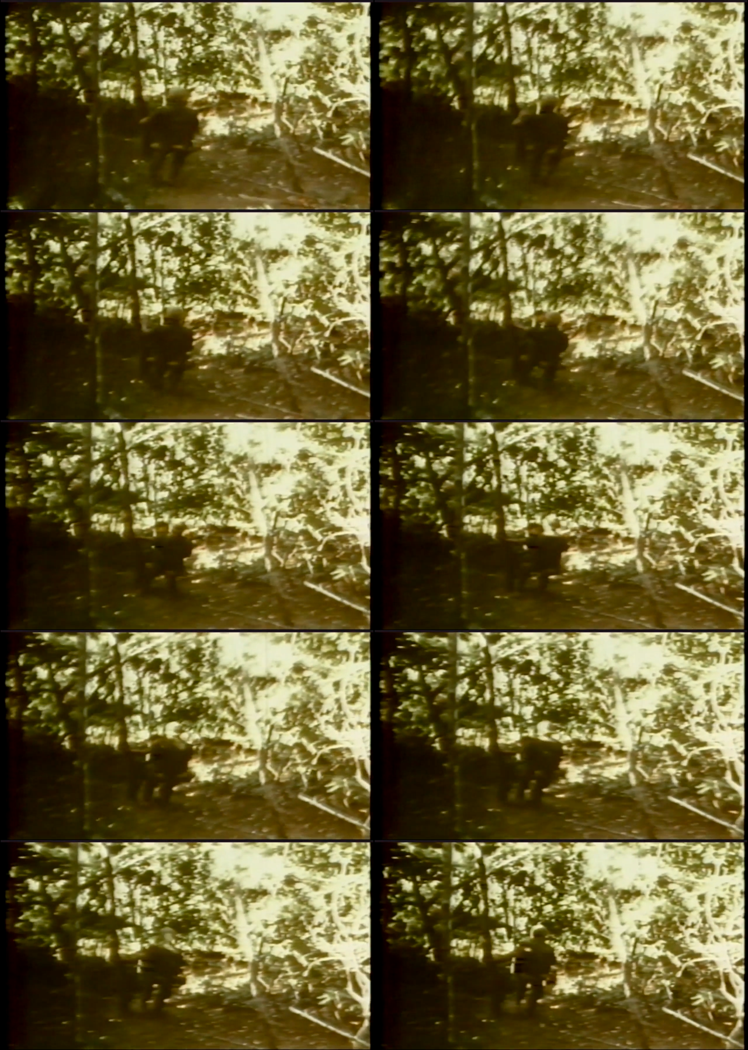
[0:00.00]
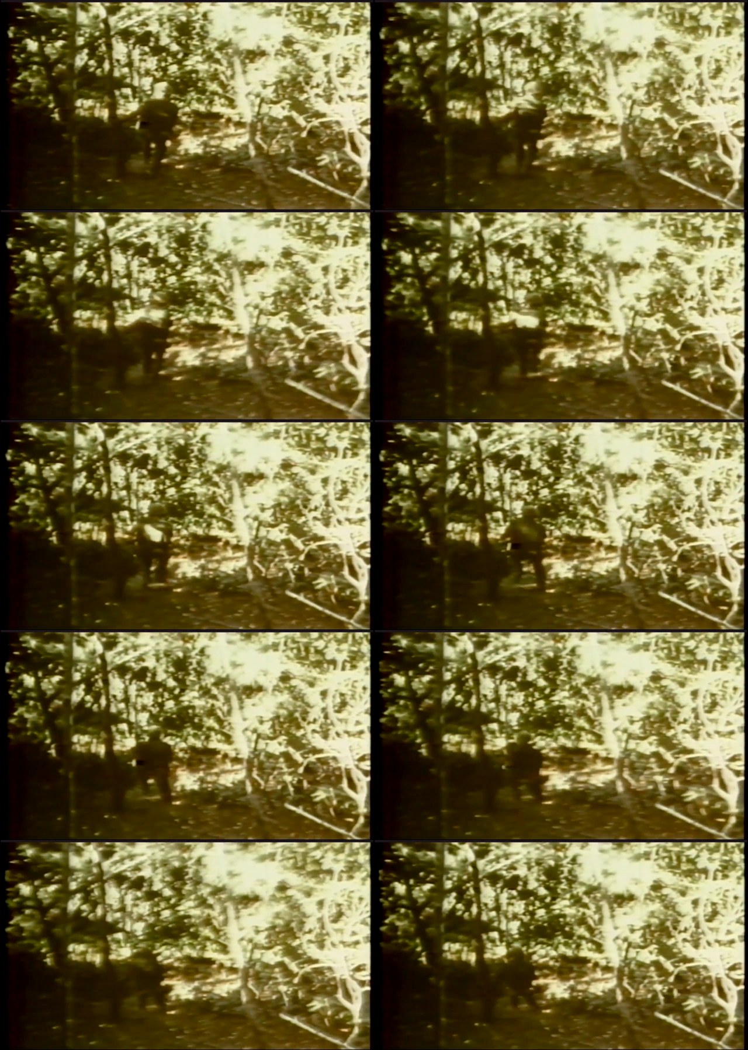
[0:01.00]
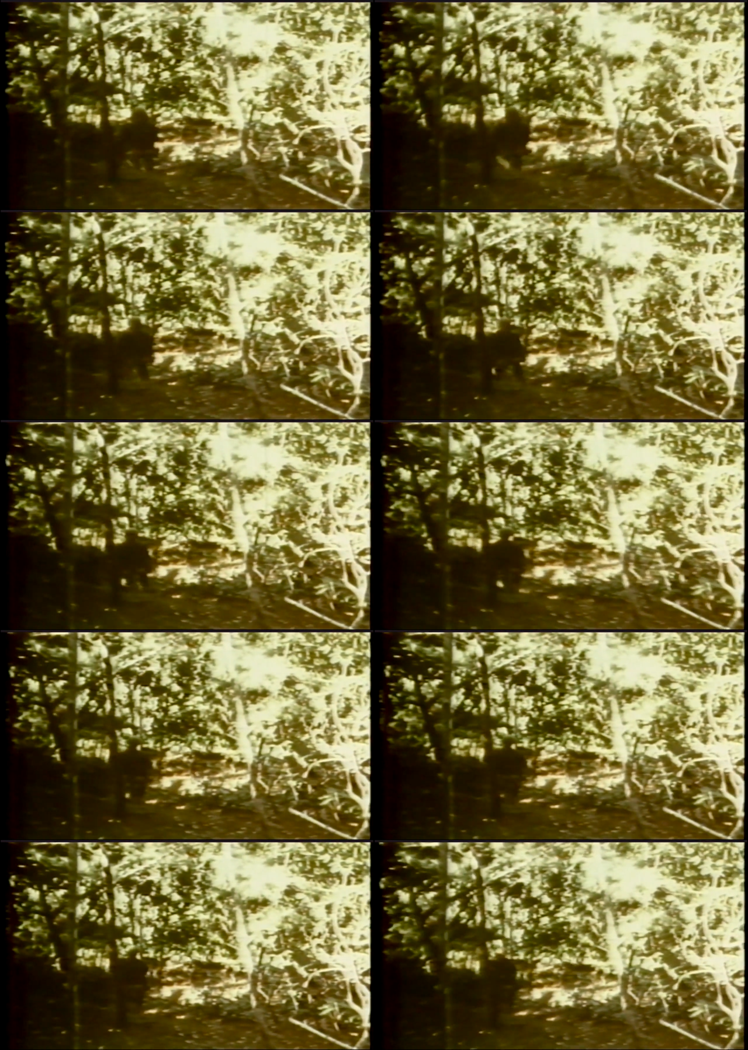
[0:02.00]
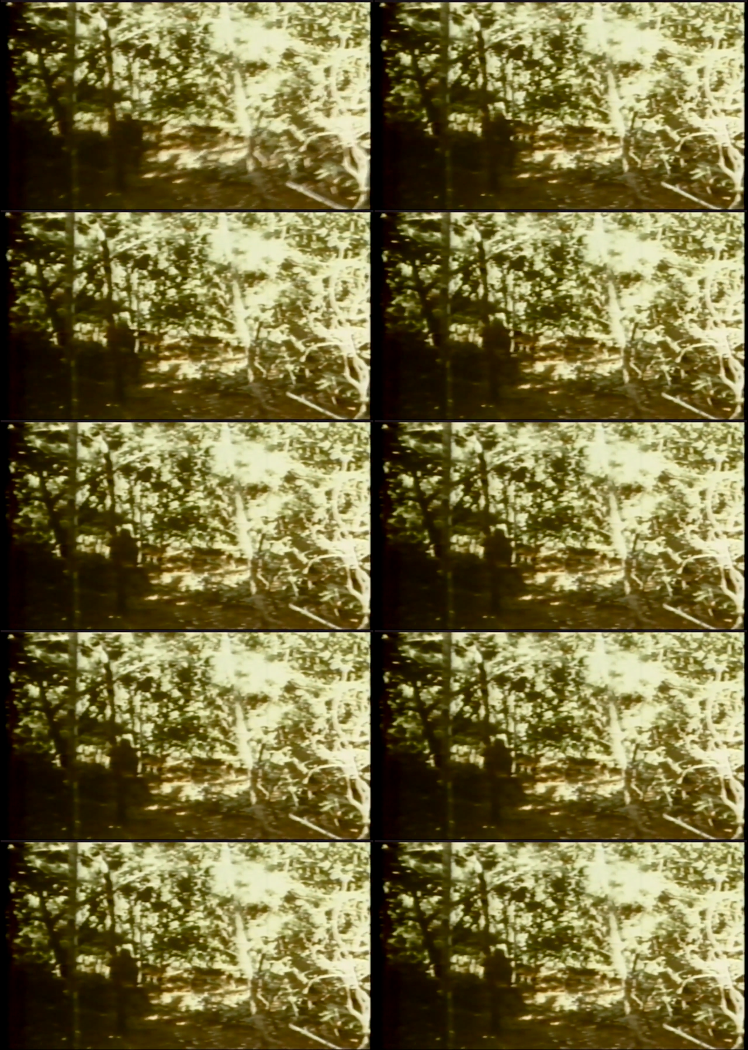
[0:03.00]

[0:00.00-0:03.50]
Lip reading: (no speaker visible)